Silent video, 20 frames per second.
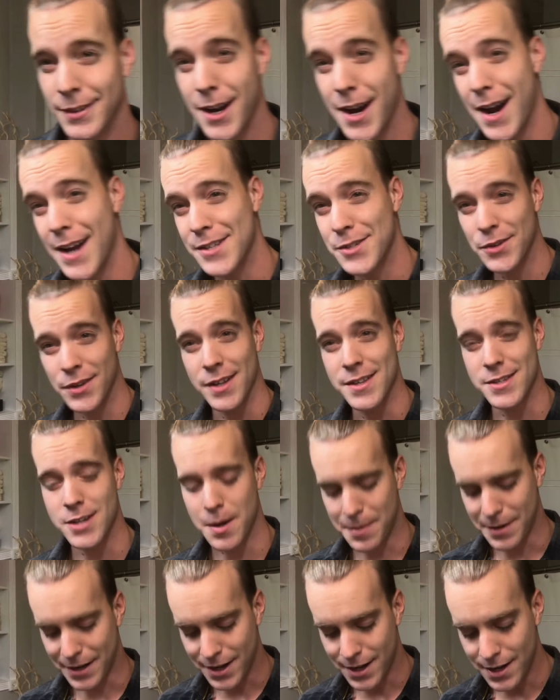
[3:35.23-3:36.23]
Alright, so we're going to
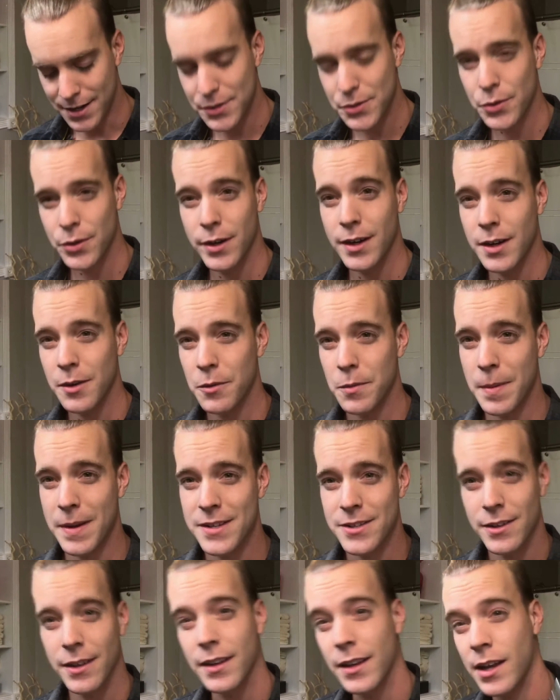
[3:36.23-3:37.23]
start by contouring. We're
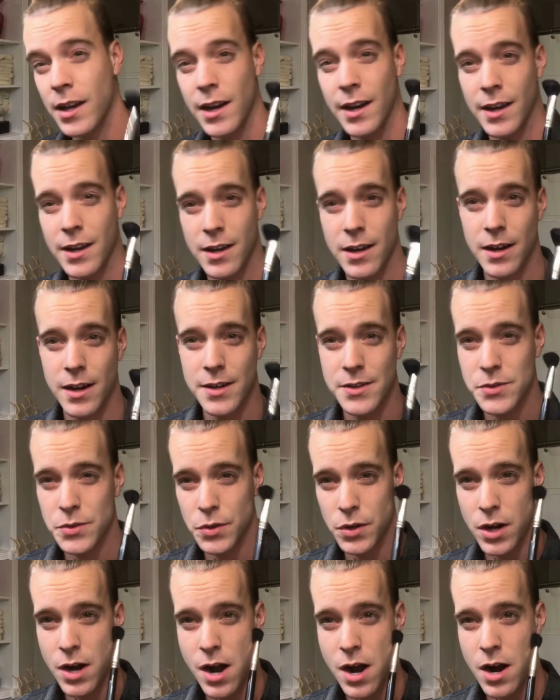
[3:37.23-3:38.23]
basically going to
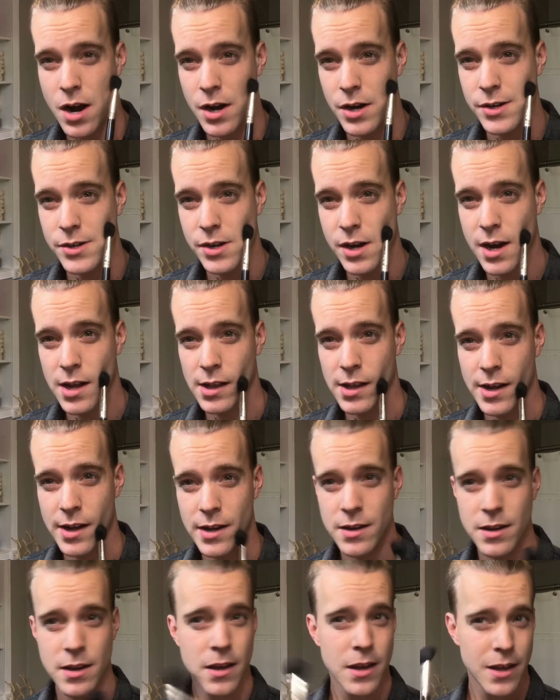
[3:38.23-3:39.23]
contour our
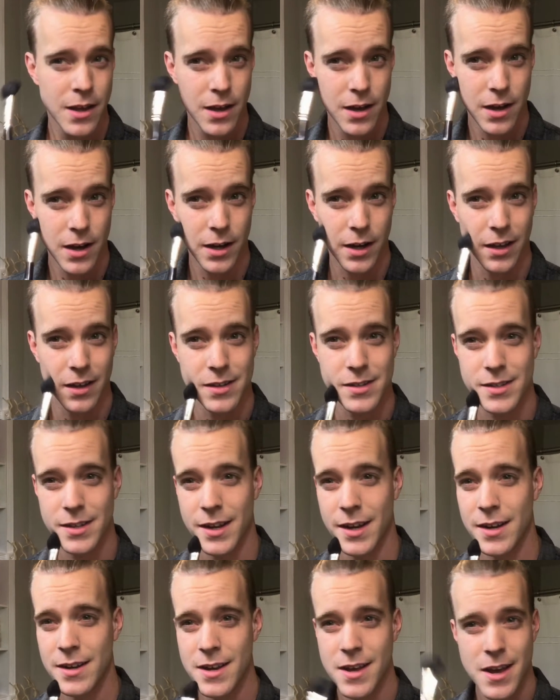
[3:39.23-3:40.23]
jawline on either
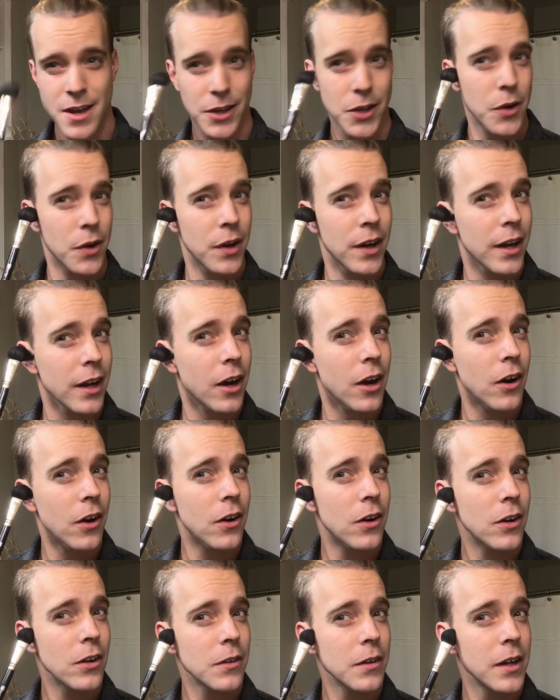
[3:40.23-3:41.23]
side, going
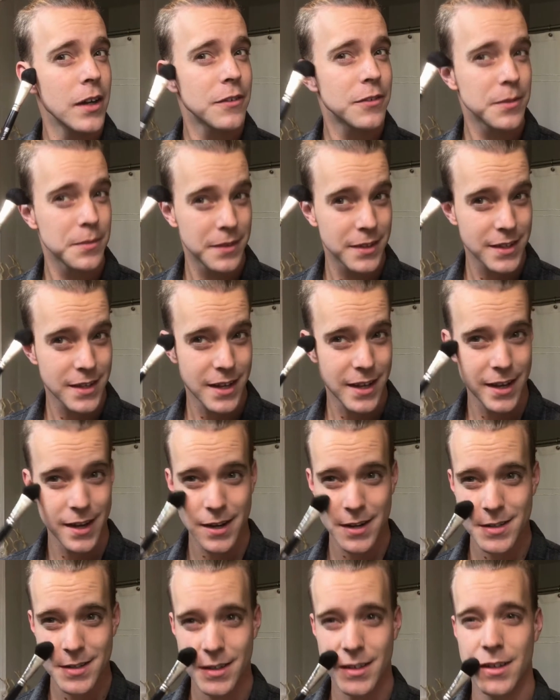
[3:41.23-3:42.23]
all the way from the
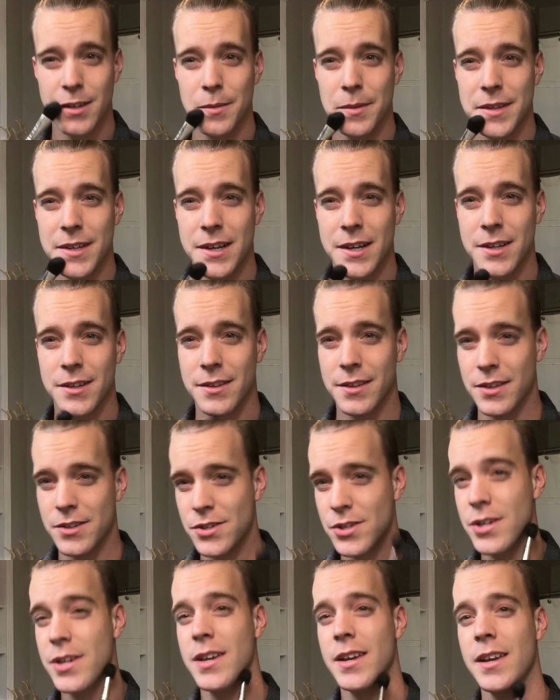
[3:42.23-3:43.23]
ears all the way down to the
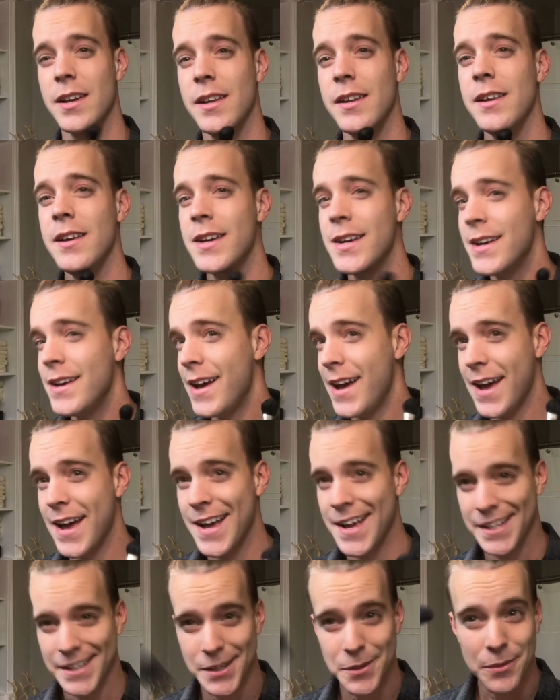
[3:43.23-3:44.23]
chin,
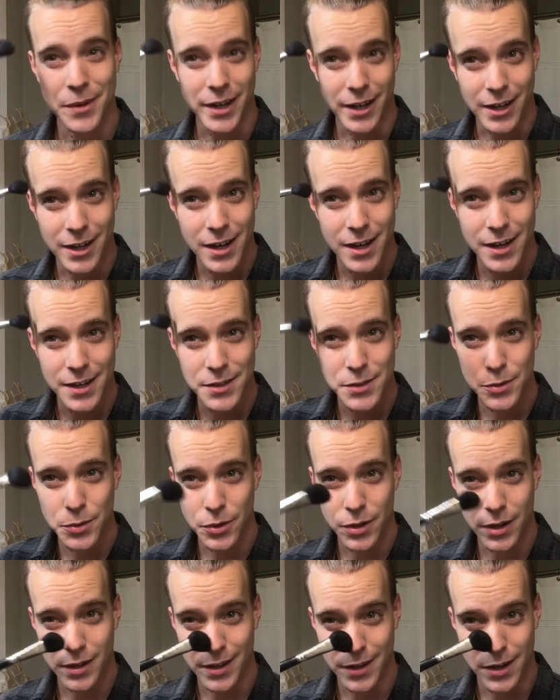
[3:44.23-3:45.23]
and then we're going to
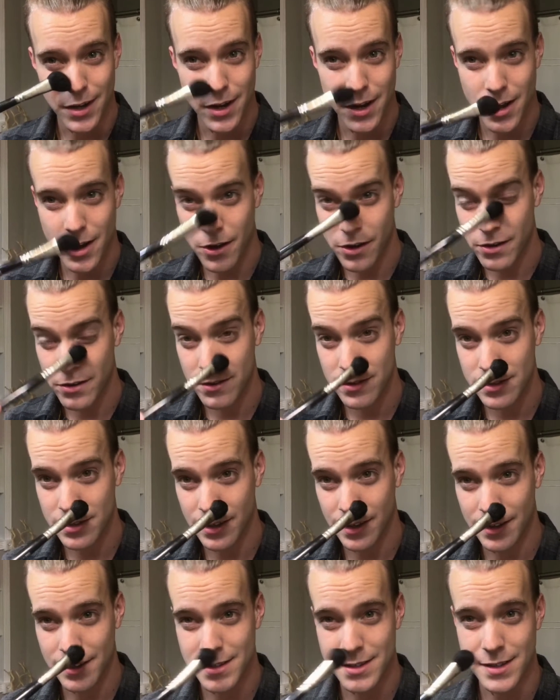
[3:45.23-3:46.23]
contour the nose
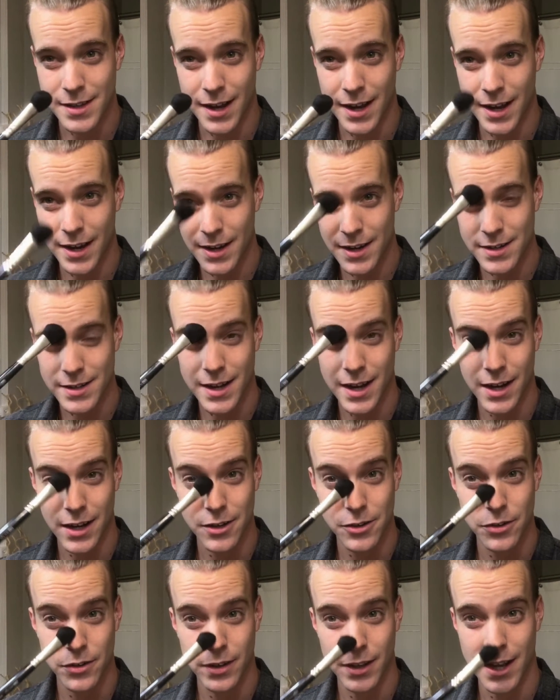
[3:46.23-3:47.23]
on either side and kind
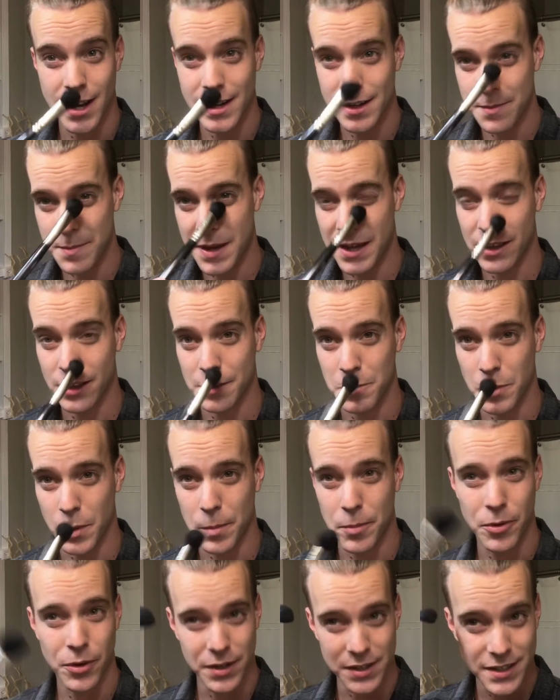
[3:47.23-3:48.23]
of do a line to make it look more
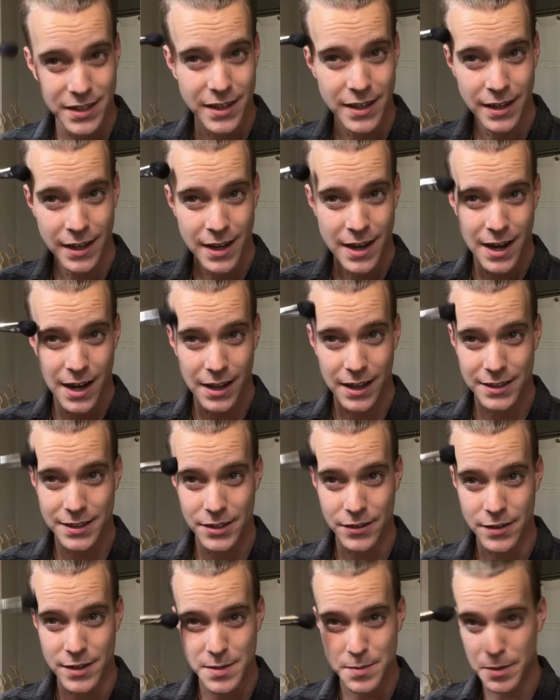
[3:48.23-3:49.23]
pointy. I like to
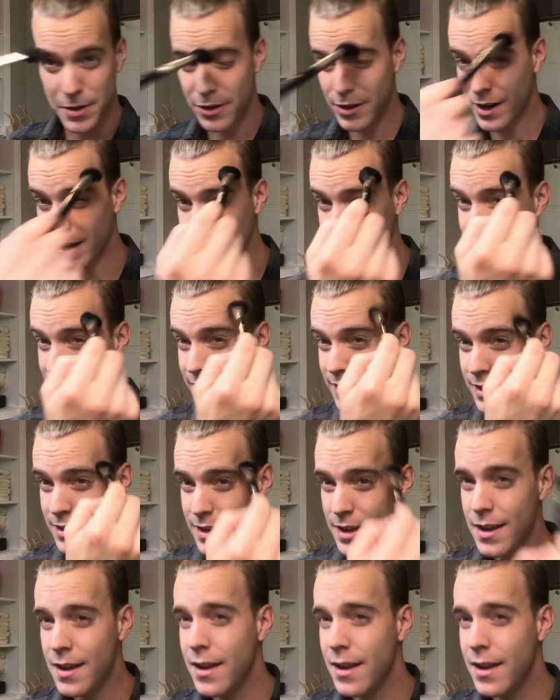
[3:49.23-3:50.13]
do this part right here,